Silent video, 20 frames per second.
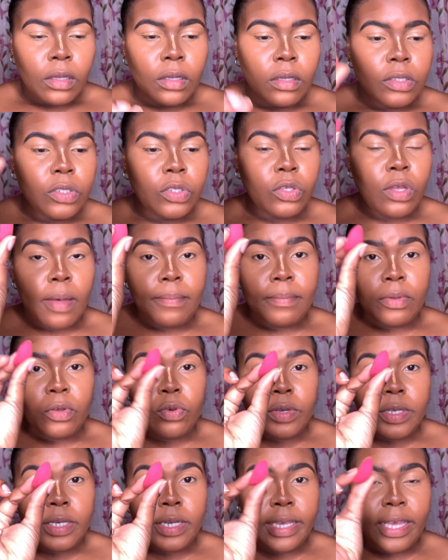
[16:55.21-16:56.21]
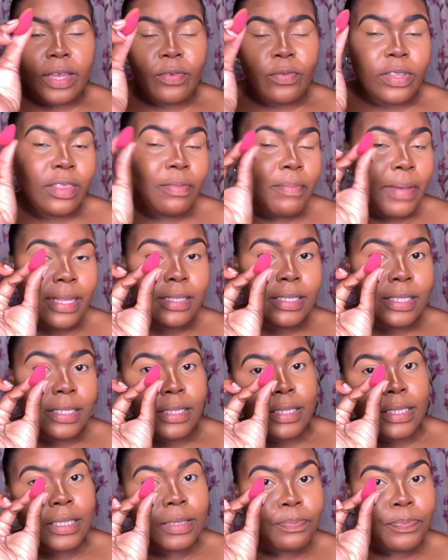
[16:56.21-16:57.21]
So I'm going again with my
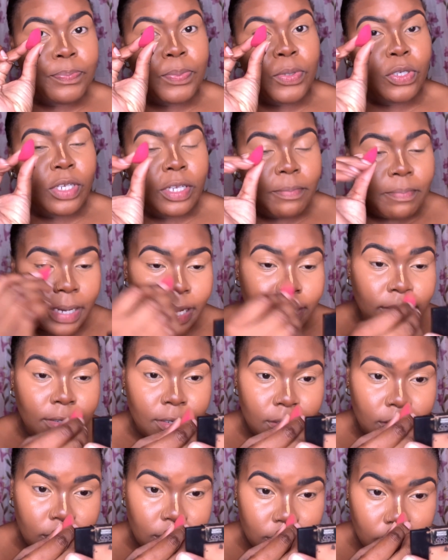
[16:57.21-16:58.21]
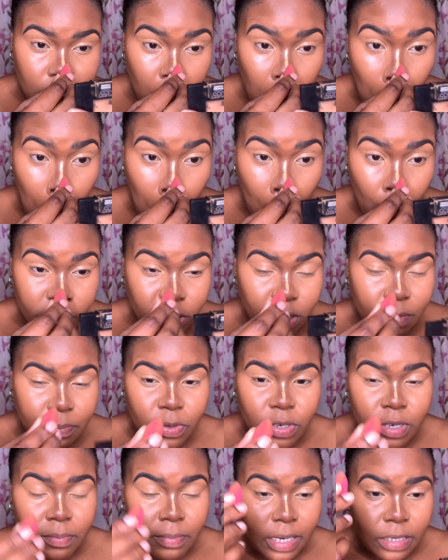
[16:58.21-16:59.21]
little beauty blender. Well, not
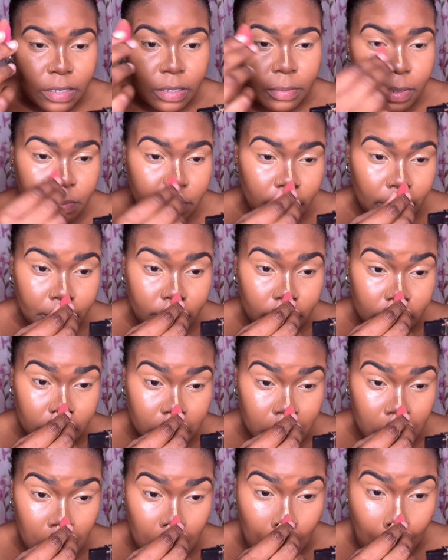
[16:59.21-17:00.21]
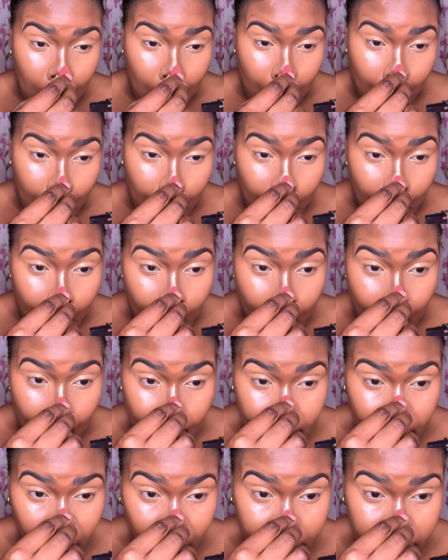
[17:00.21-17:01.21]
beauty blender, but my blender,
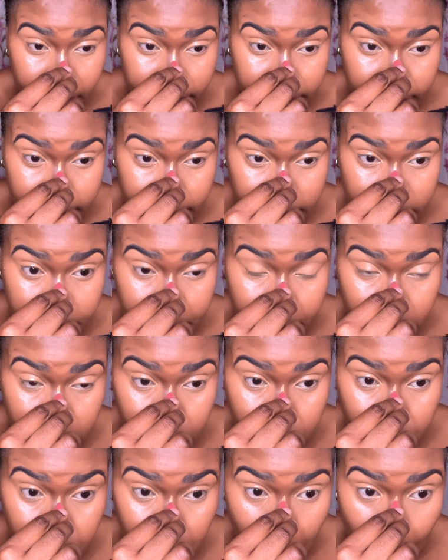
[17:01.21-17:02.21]
my blending sponge.